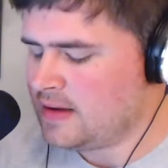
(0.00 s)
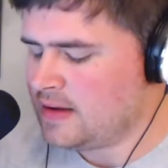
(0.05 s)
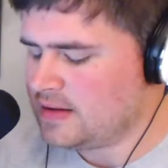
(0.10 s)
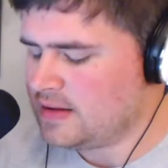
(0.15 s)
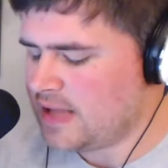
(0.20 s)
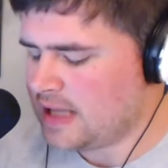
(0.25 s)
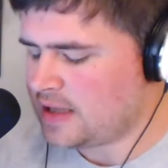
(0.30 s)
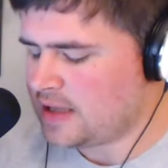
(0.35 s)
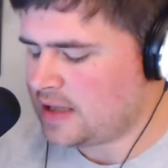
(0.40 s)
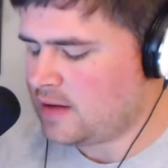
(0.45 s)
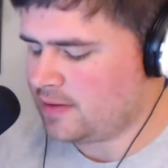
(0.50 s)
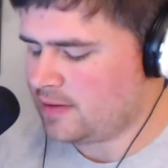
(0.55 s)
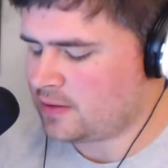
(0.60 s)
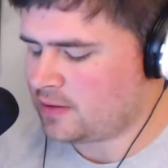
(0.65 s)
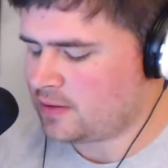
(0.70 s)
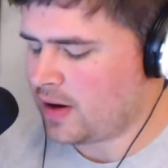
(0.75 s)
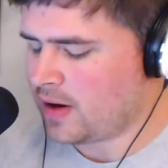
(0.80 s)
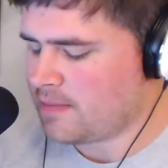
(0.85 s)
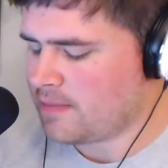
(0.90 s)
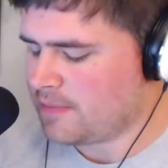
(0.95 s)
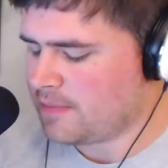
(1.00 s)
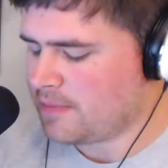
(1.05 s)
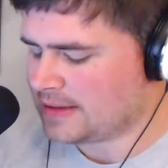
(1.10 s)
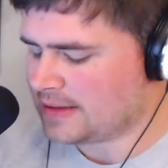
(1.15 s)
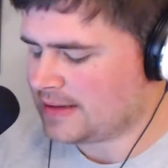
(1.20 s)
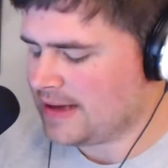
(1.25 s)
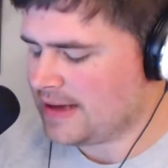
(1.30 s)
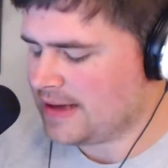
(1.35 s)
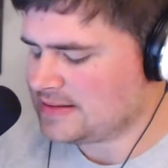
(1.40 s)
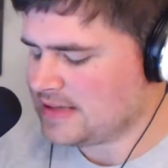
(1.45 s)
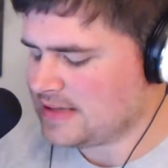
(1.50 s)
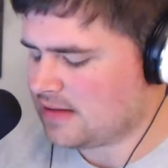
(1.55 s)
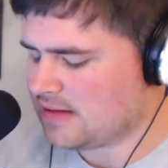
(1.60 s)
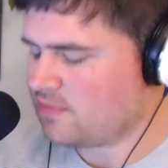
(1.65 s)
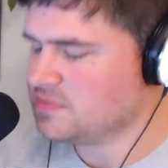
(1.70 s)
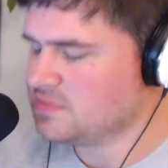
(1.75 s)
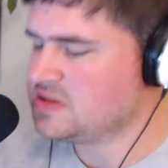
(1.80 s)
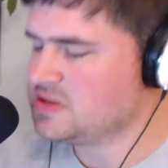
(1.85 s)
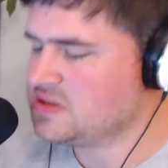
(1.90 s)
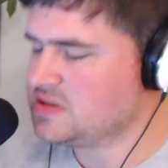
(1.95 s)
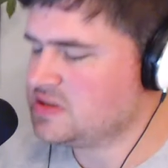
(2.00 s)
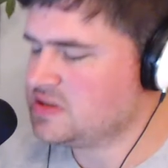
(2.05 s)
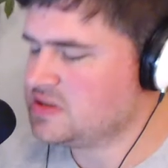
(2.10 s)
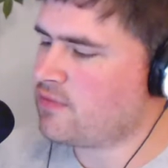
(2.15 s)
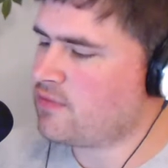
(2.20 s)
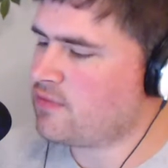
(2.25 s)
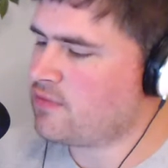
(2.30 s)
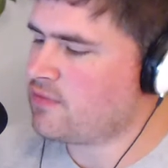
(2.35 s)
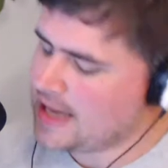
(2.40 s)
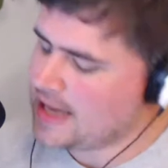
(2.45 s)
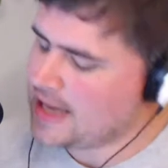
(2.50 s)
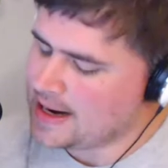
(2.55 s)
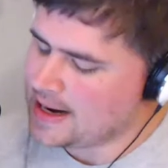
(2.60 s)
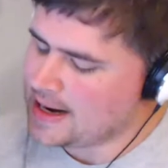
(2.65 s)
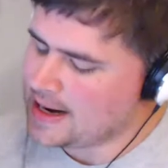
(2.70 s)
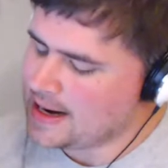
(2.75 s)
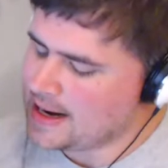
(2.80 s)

Thank you for the great podcast. That's from Steve from Indiana.